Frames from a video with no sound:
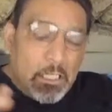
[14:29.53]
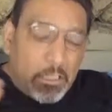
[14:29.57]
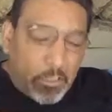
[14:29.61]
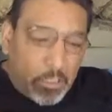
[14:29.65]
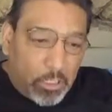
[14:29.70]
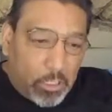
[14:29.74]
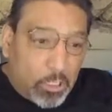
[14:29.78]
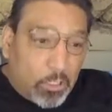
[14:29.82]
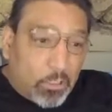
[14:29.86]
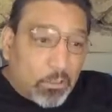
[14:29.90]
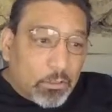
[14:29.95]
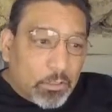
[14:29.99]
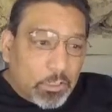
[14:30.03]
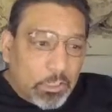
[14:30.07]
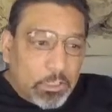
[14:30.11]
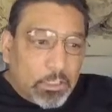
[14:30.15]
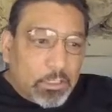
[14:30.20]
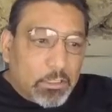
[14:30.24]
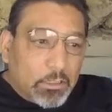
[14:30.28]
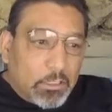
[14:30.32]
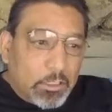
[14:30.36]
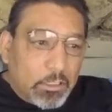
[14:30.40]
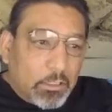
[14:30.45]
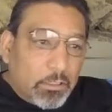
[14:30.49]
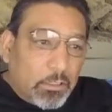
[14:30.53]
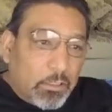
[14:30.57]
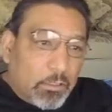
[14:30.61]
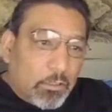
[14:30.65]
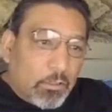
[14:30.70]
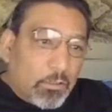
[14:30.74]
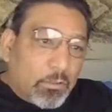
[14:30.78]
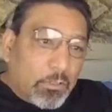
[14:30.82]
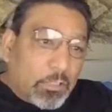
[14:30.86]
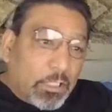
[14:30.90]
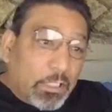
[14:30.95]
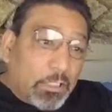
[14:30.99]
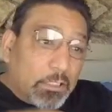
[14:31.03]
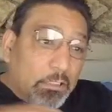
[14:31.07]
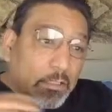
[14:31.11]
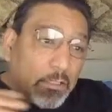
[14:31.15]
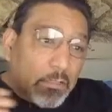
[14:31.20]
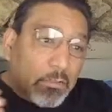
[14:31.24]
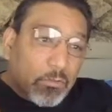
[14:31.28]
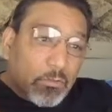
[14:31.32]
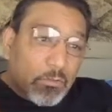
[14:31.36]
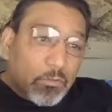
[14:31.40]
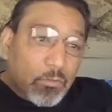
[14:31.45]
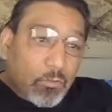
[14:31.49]
There are things in there, things
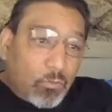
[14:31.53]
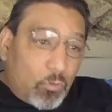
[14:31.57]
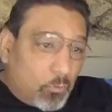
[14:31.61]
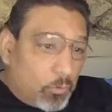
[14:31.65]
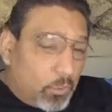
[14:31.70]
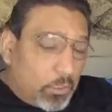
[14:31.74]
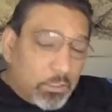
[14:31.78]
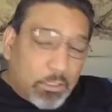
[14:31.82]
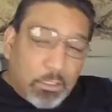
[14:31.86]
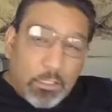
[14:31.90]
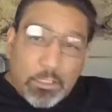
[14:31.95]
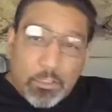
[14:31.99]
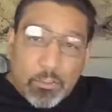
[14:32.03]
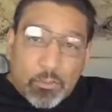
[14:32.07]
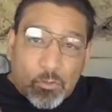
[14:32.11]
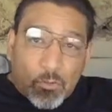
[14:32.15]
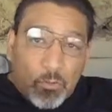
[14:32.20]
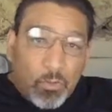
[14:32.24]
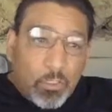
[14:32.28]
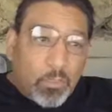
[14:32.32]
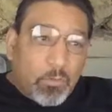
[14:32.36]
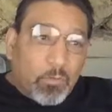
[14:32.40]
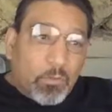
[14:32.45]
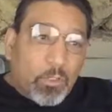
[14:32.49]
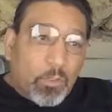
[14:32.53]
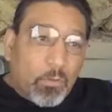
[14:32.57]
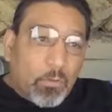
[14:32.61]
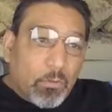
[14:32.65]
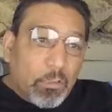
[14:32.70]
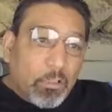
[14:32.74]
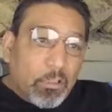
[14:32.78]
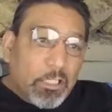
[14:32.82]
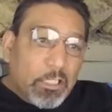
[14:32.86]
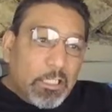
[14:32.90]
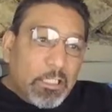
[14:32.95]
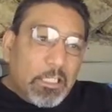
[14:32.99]
that coincidence or whatever they were,